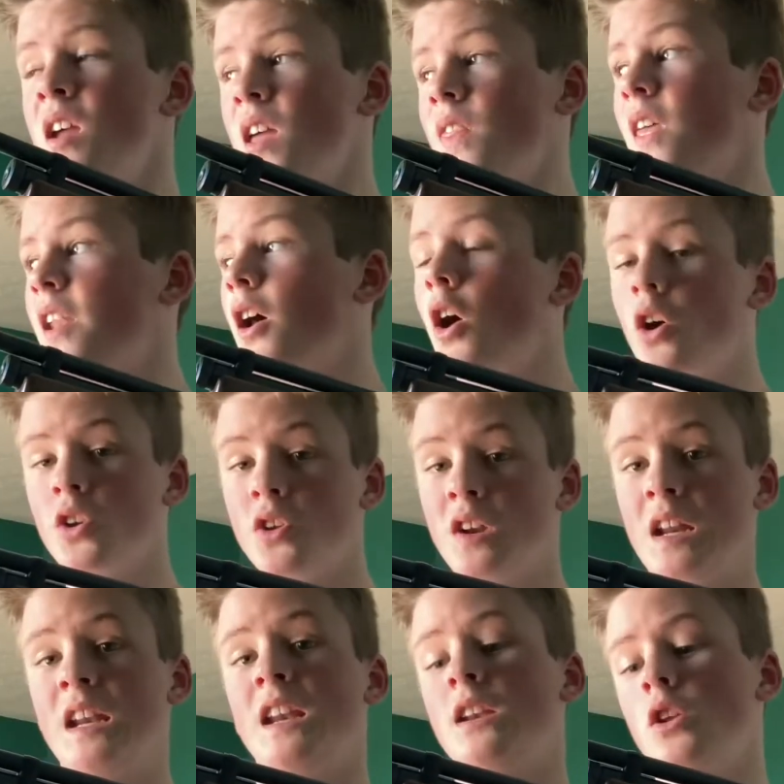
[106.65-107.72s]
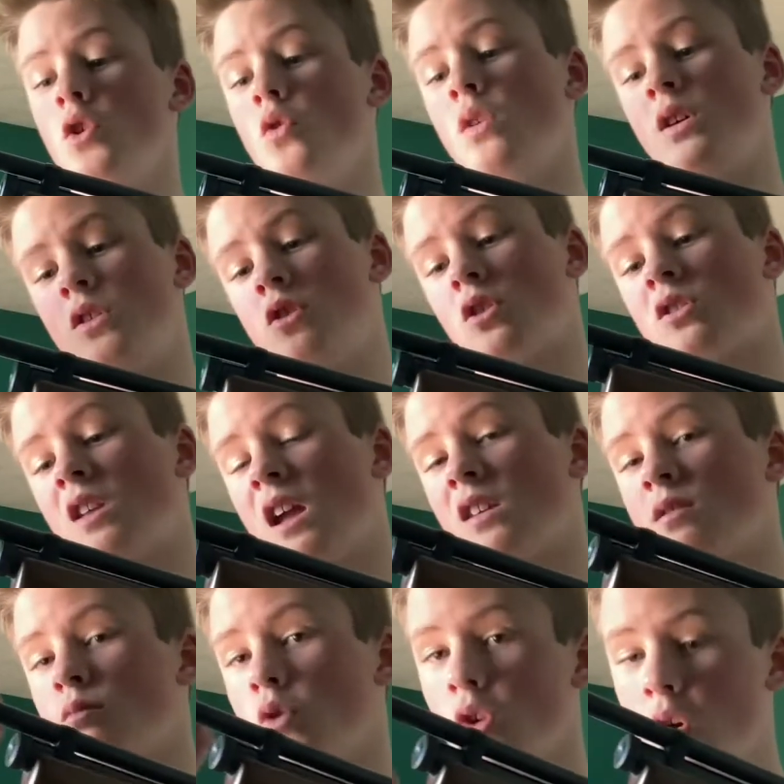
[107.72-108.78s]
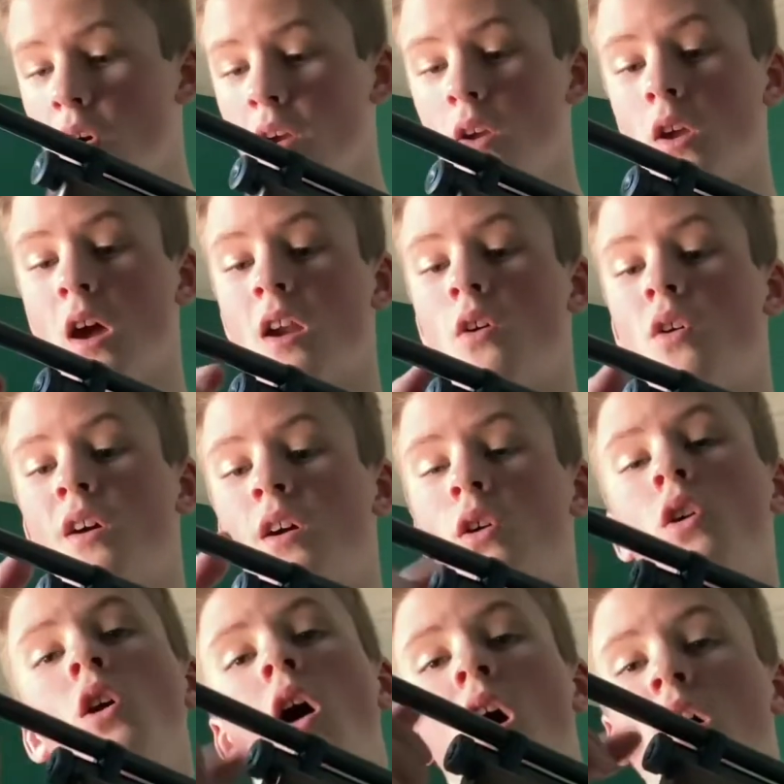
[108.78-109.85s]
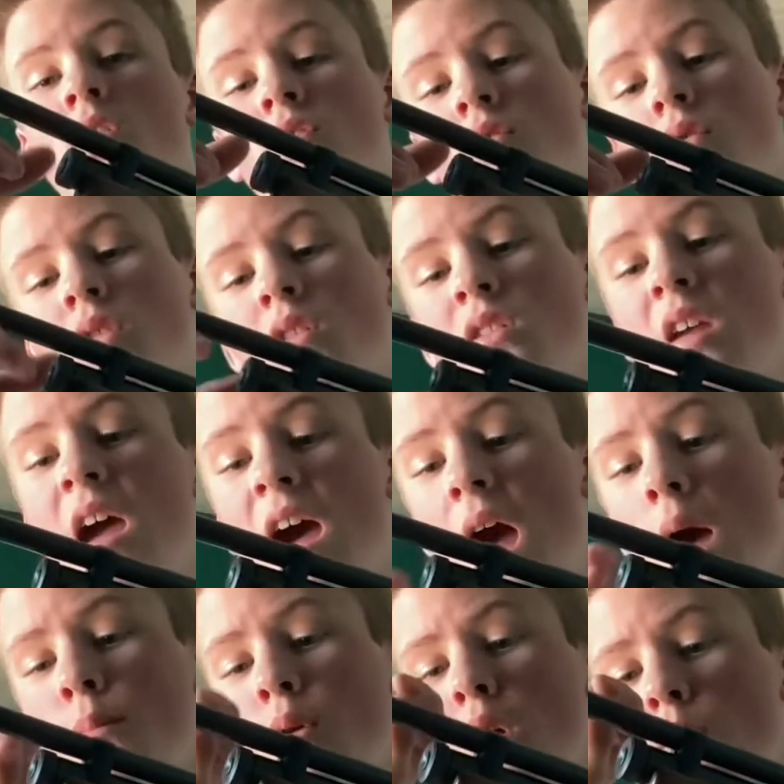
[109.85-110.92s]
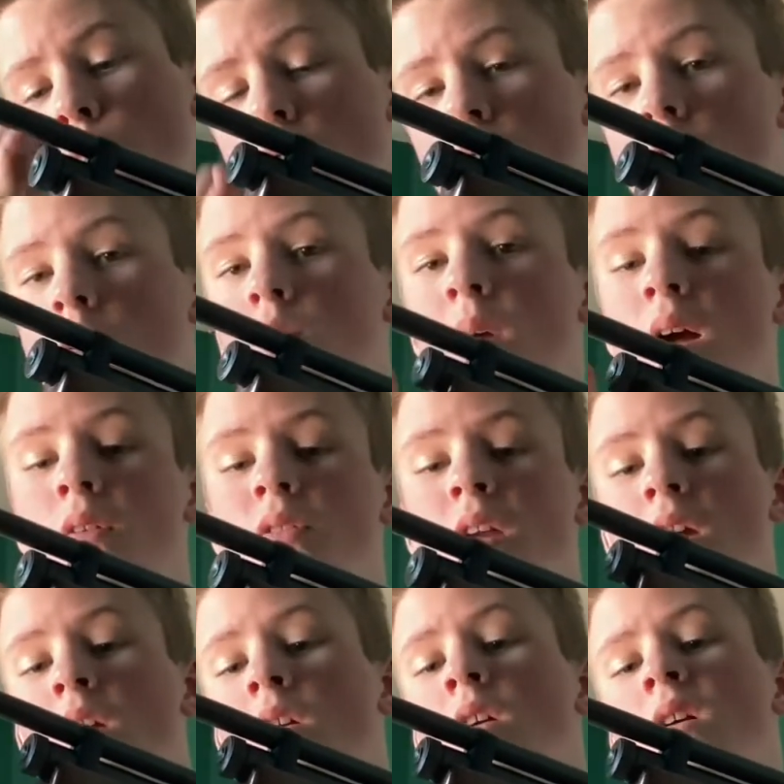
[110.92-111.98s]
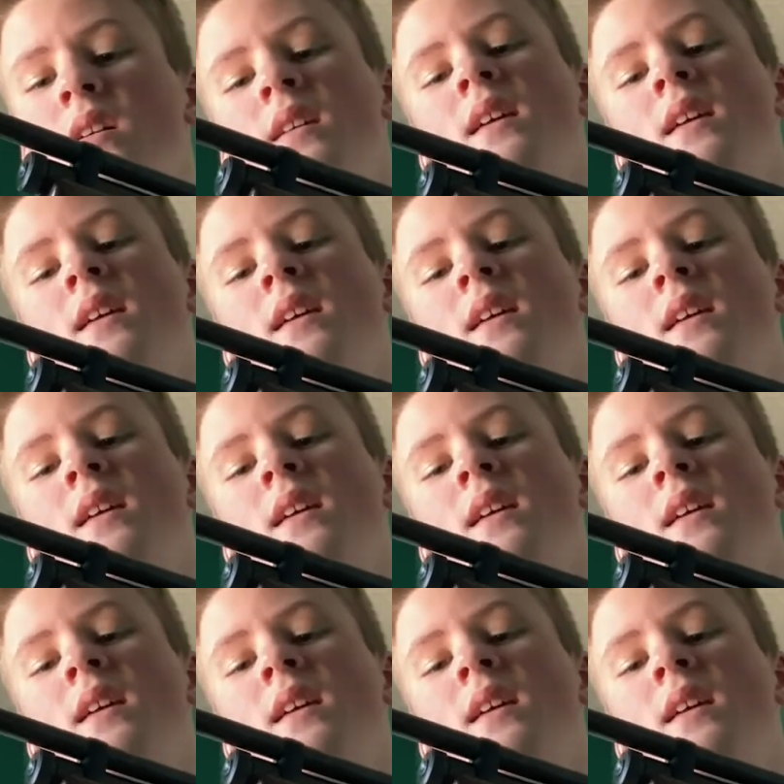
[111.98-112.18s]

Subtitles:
then all you need to do is just take some good gun oil, unscrew this cap, put it around there,